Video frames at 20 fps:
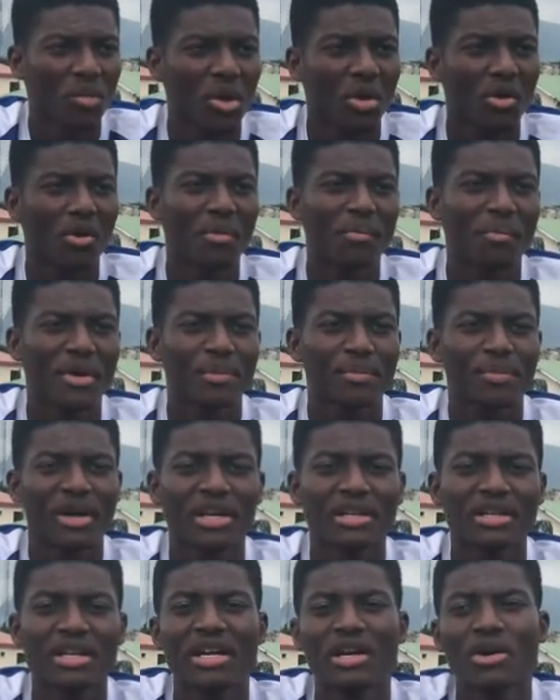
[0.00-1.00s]
Oh, my
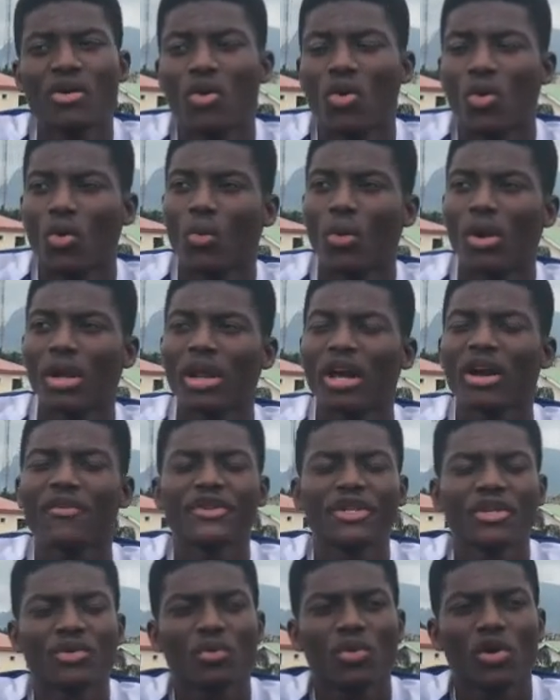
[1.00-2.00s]
brand. Well,
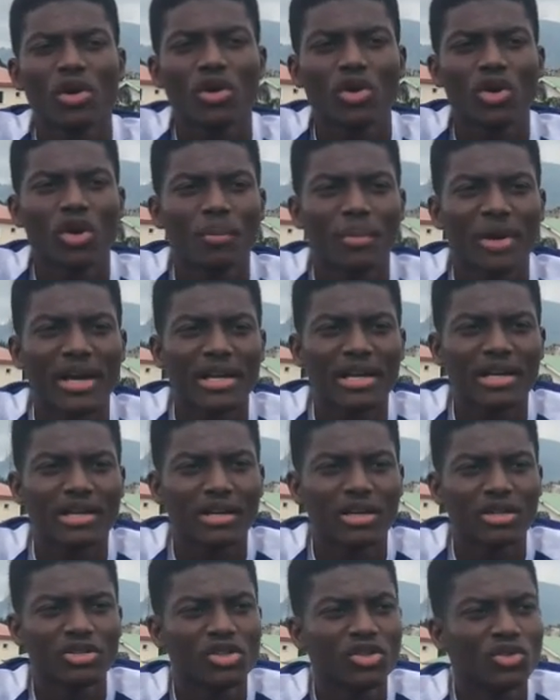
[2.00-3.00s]
after the World Cup, I
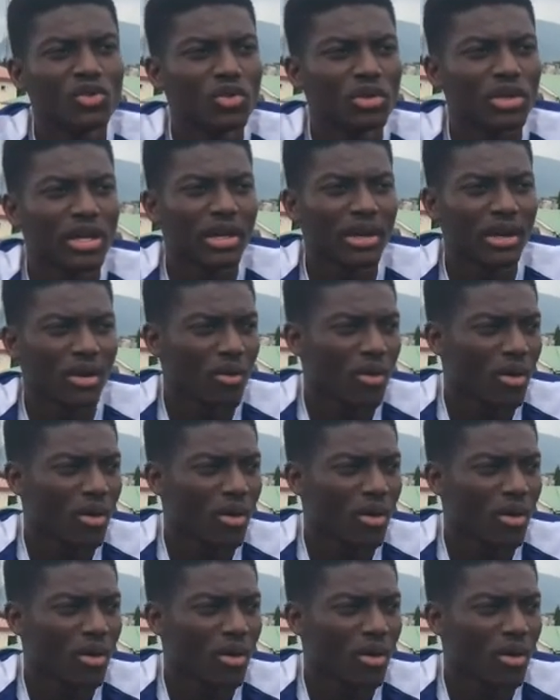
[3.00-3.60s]
got to know that